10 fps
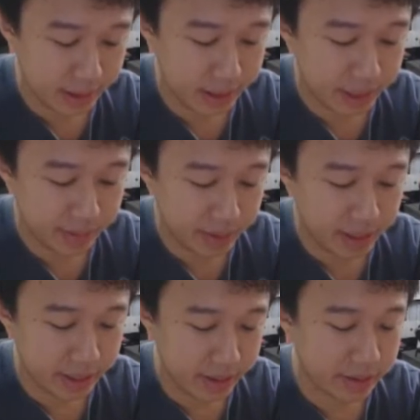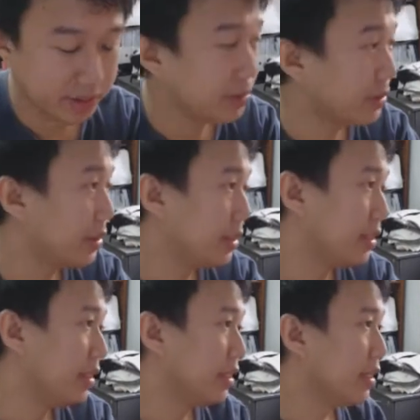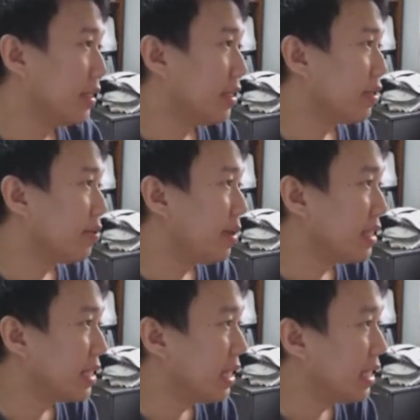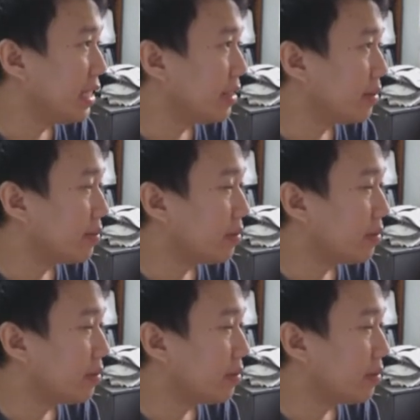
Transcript: thumbnail. So basically